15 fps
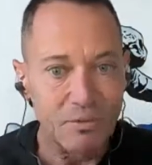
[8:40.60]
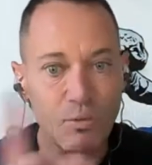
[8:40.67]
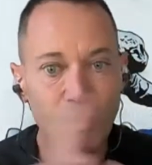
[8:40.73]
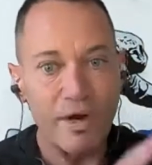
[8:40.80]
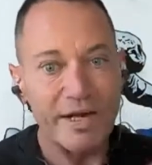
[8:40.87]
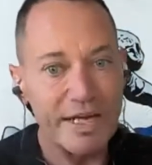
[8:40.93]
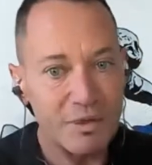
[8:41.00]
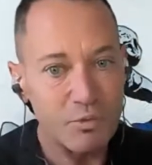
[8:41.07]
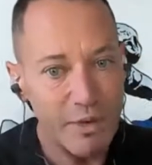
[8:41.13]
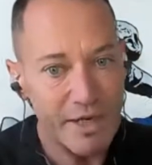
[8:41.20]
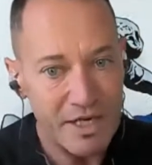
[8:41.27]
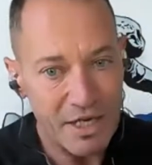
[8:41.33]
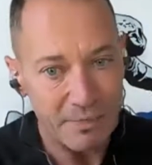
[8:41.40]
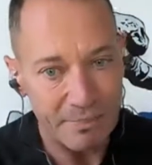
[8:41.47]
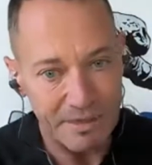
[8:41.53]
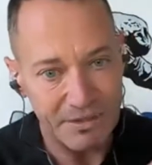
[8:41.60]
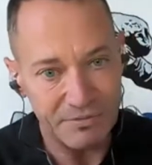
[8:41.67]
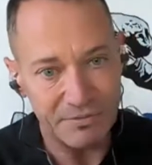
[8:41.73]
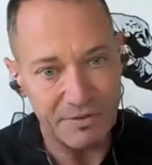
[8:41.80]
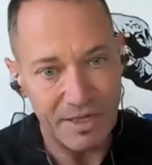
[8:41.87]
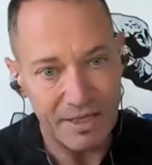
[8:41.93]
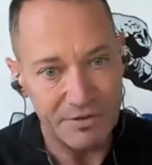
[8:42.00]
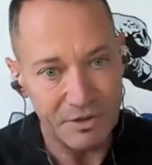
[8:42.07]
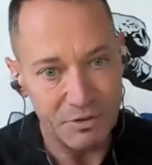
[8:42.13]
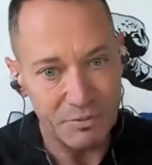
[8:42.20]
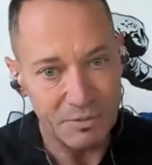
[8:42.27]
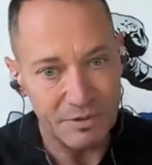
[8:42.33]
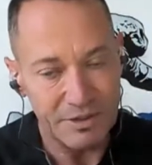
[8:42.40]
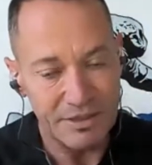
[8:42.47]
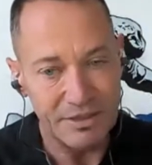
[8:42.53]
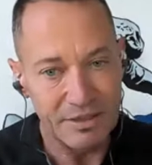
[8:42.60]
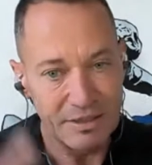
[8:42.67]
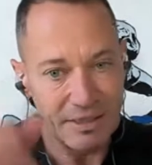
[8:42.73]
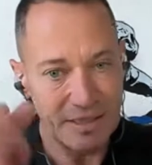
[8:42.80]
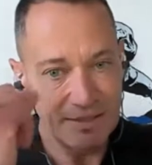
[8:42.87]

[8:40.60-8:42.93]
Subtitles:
When I wake up at 5 in the morning,